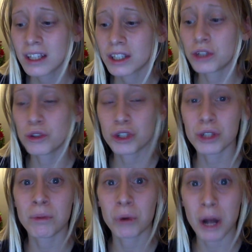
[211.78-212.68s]
You
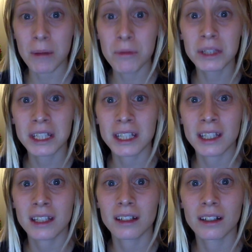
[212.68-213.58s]
should
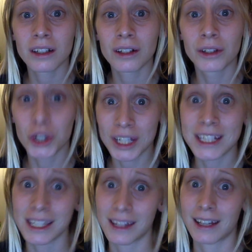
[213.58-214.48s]
probably look
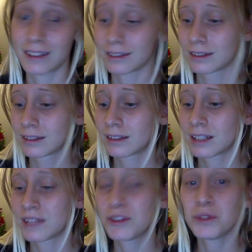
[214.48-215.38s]
into that.
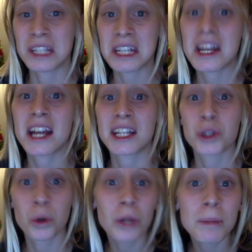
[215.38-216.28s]
If you need any
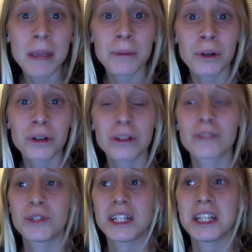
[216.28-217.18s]
toilet paper,
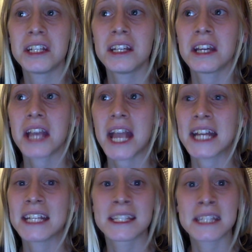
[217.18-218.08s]
if you need
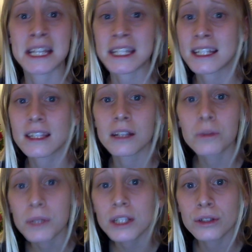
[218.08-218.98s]
any necessities like
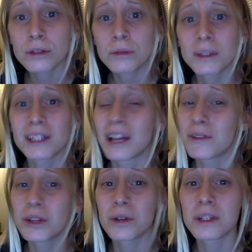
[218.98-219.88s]
we do, we love
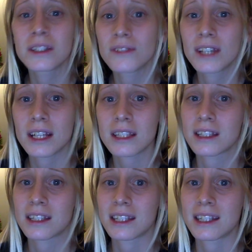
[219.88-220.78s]
to go to CVS
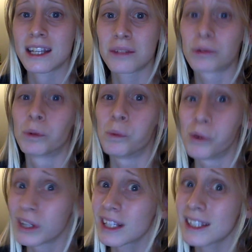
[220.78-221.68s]
because they tend to
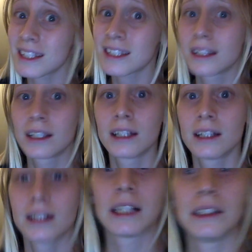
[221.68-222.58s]
reward us
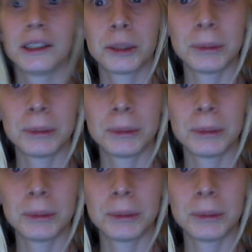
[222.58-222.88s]
a little